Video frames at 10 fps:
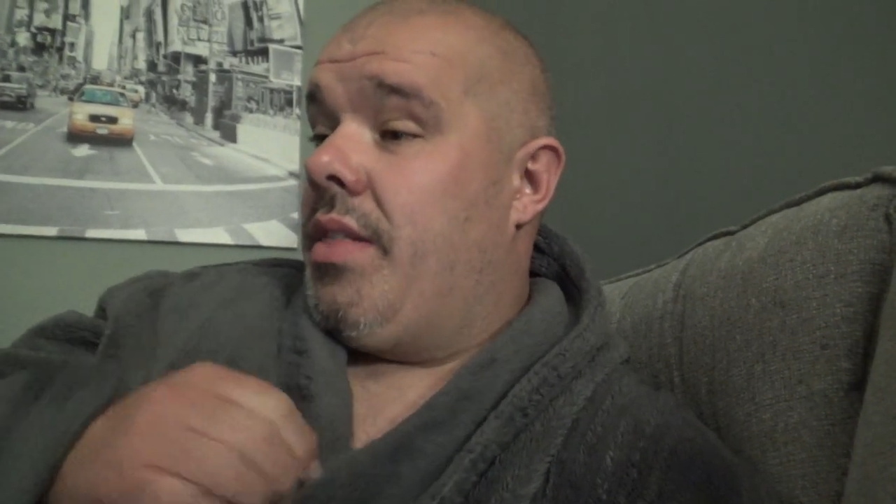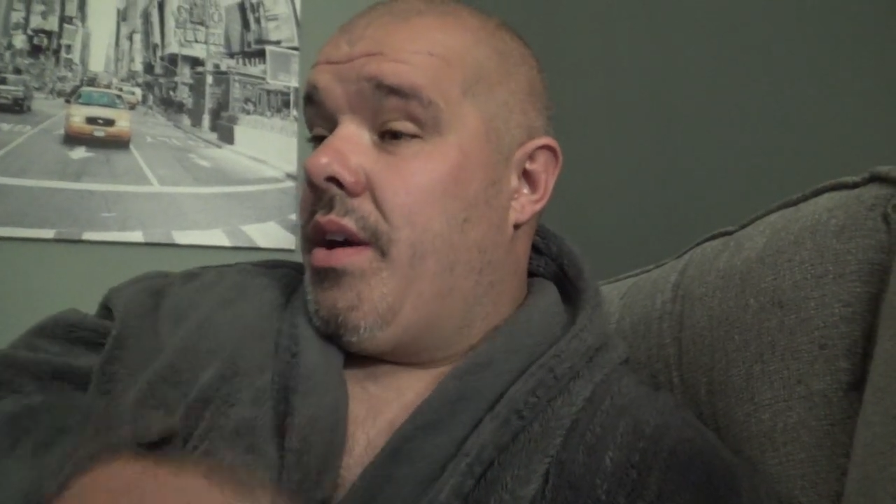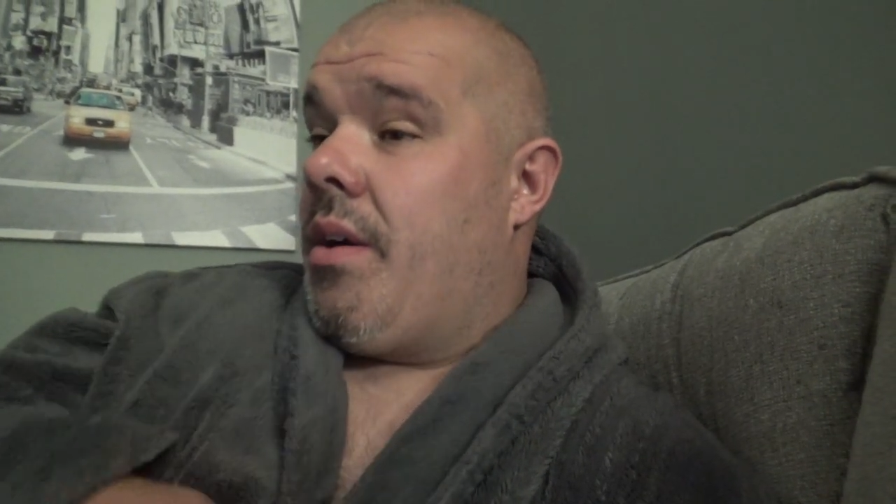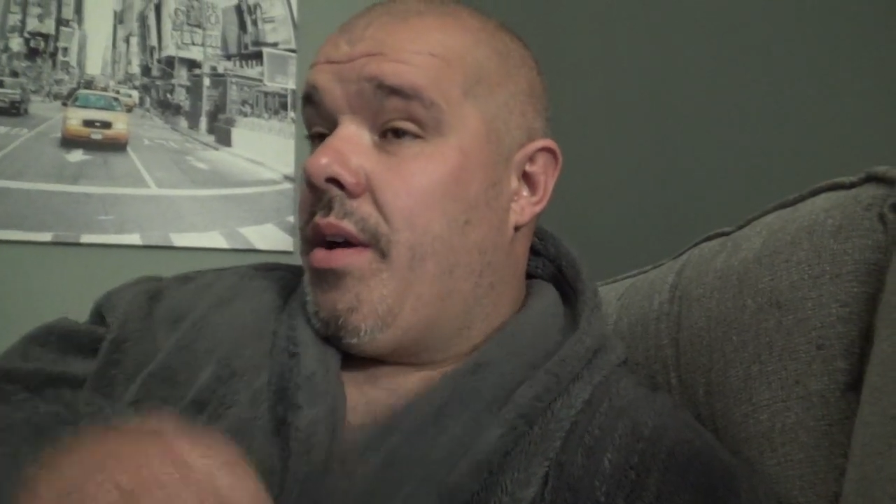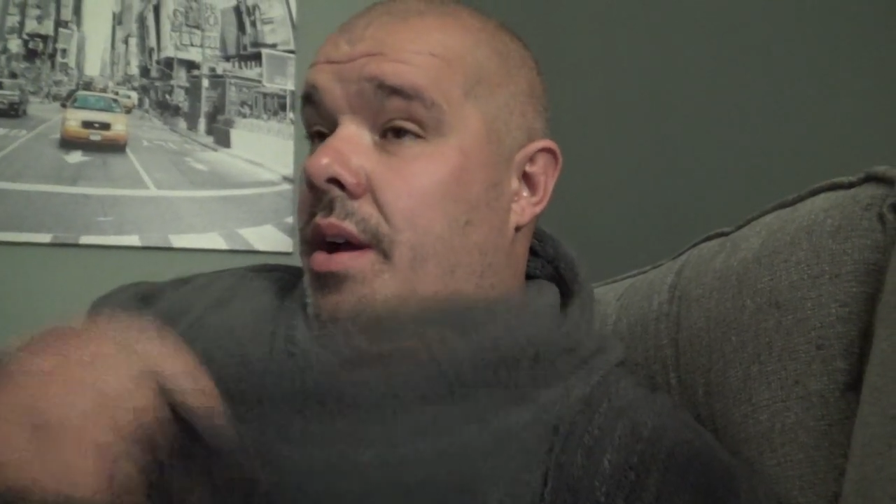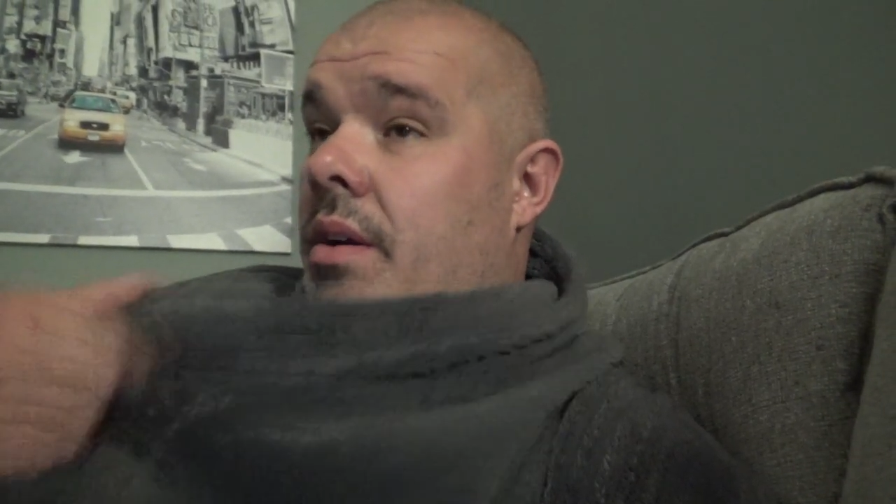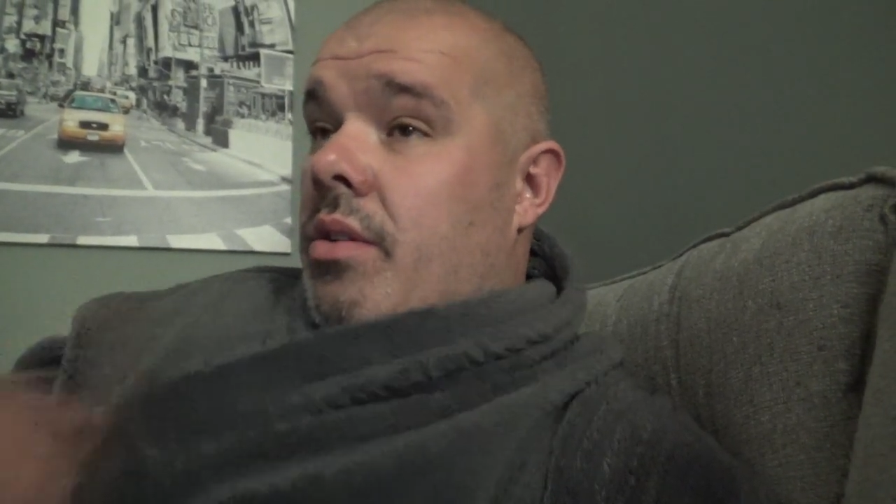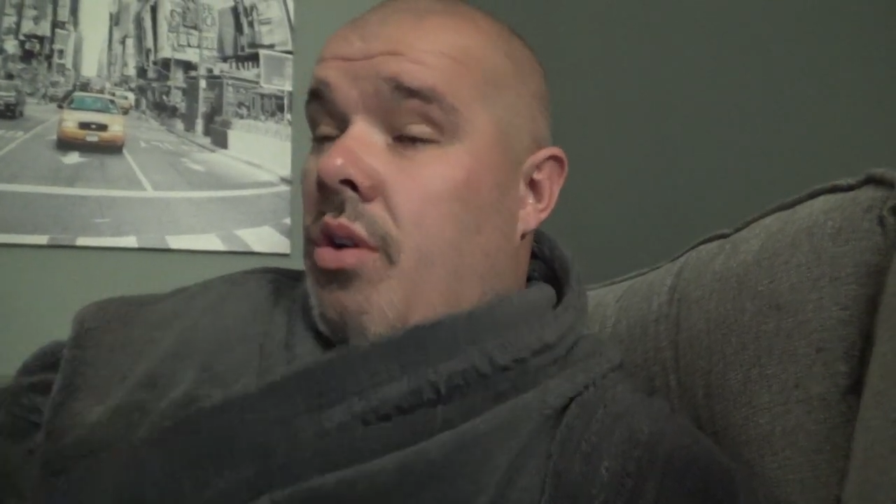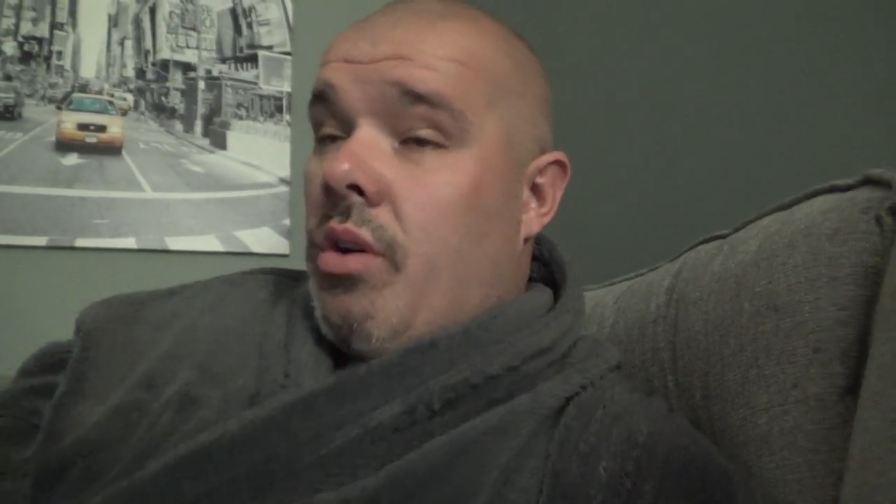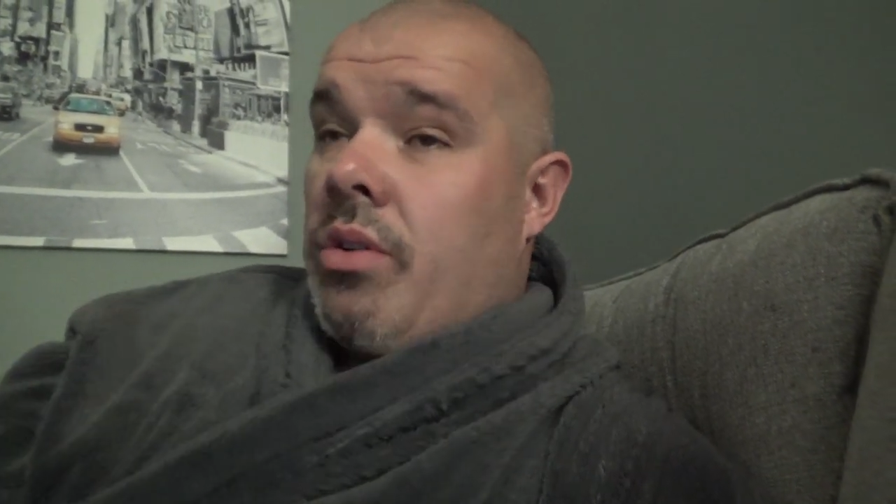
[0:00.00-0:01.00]
the air here
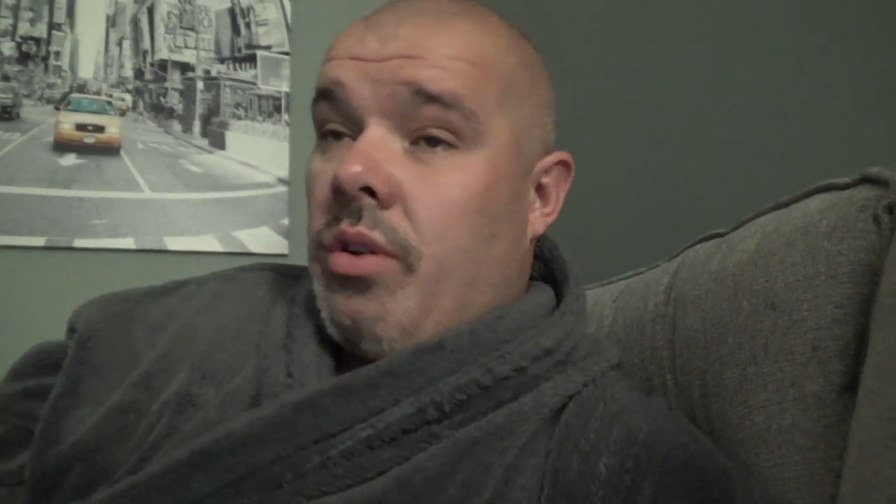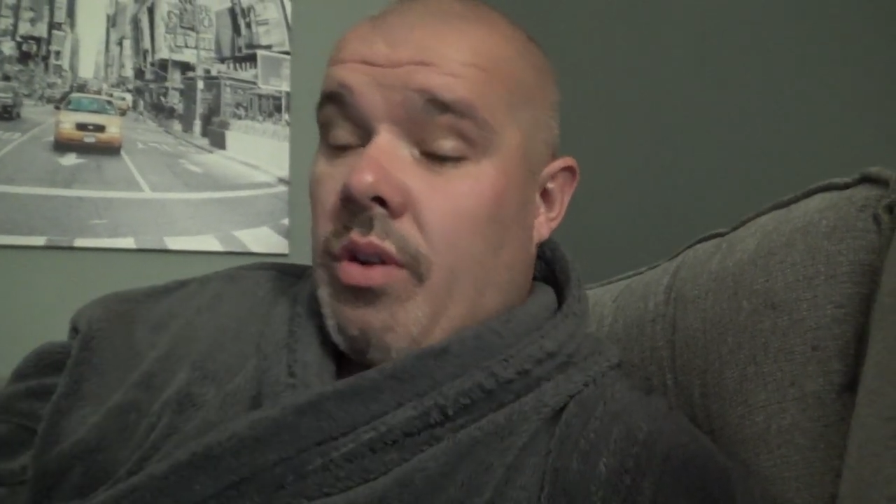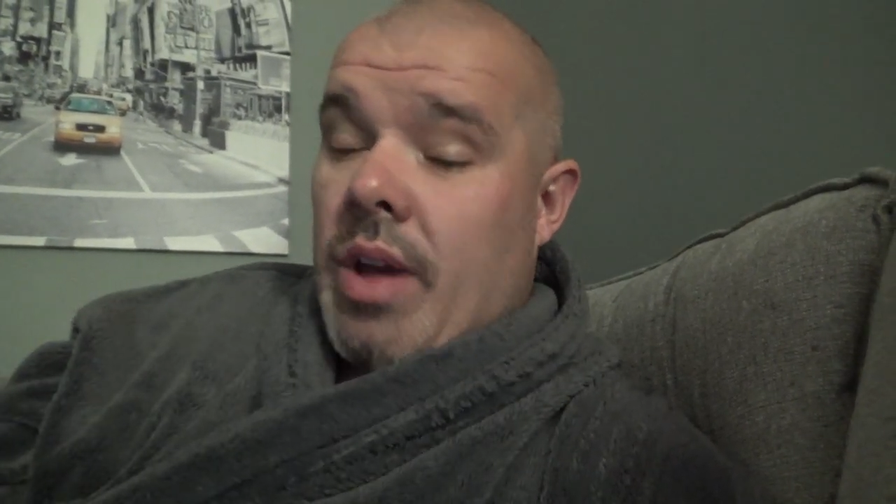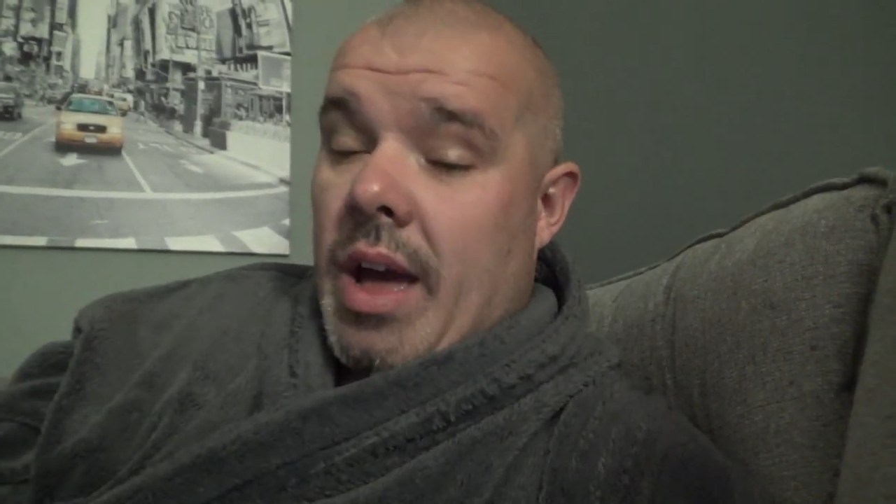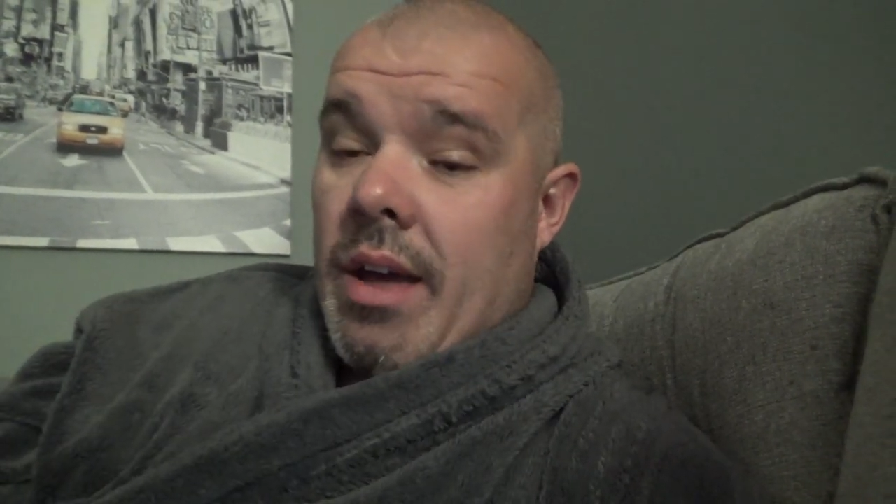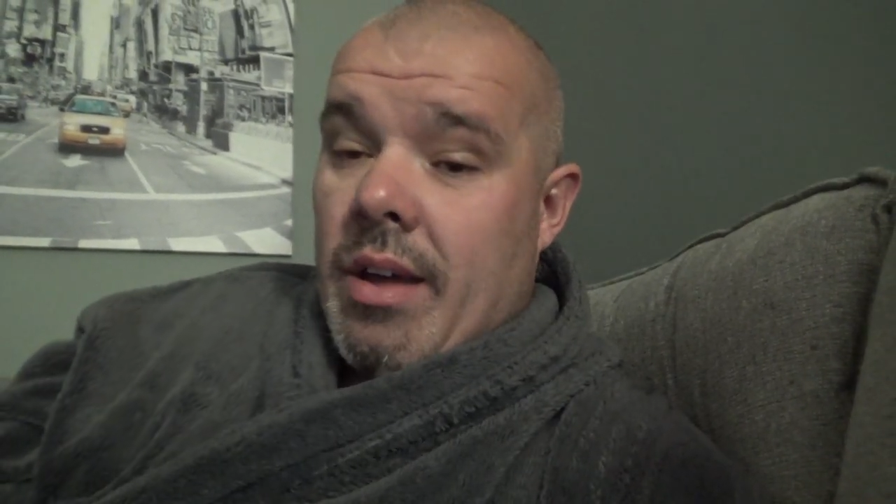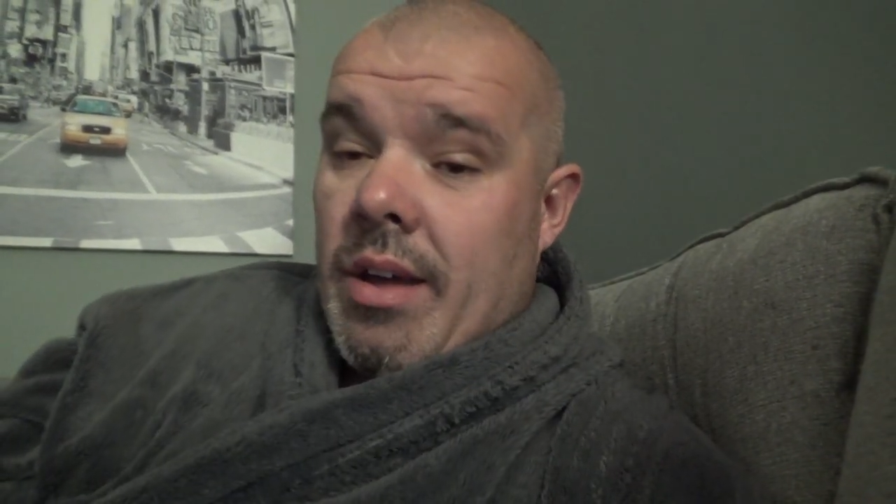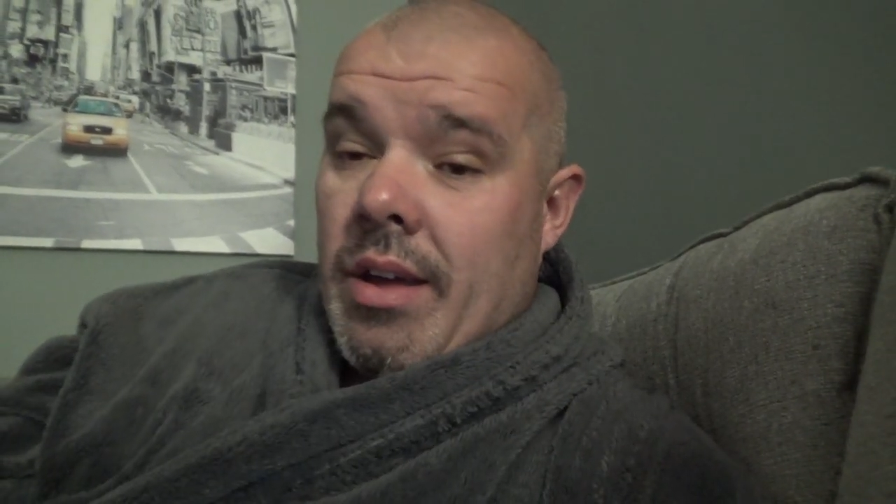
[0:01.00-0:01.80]
and talk to the